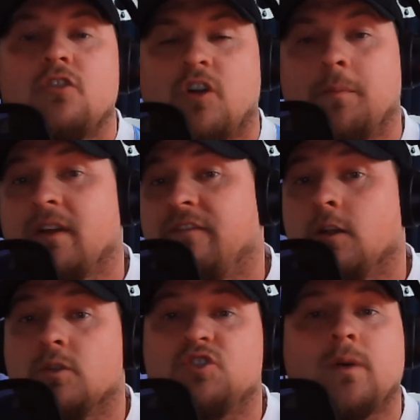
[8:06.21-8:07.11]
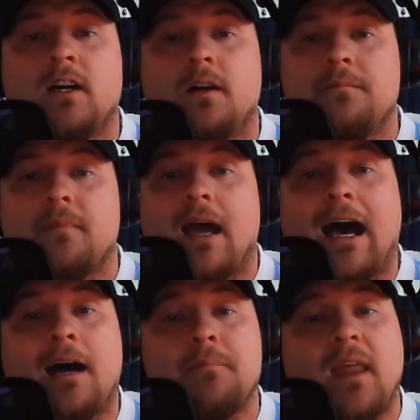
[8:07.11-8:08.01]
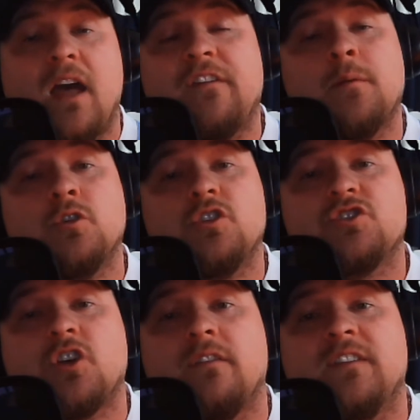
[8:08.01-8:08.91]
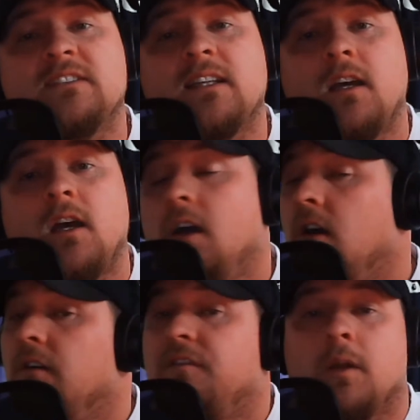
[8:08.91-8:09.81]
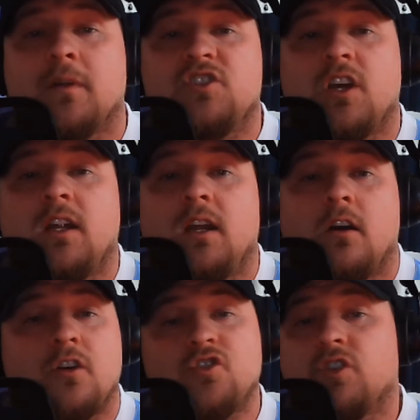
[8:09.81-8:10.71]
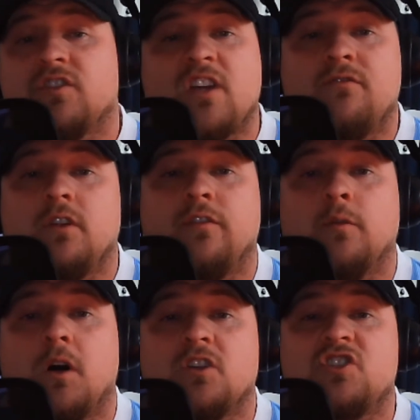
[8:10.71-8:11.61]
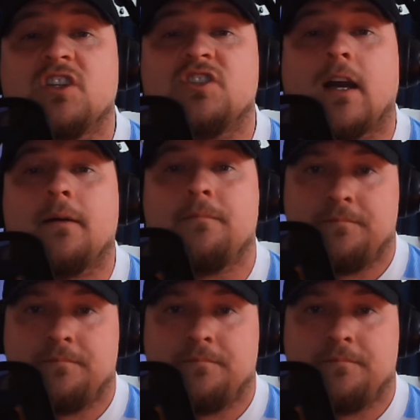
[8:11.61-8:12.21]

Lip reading: Drop me a follow on Twitter at FM_Fizzy, follow my journey, or just for general football chit chat.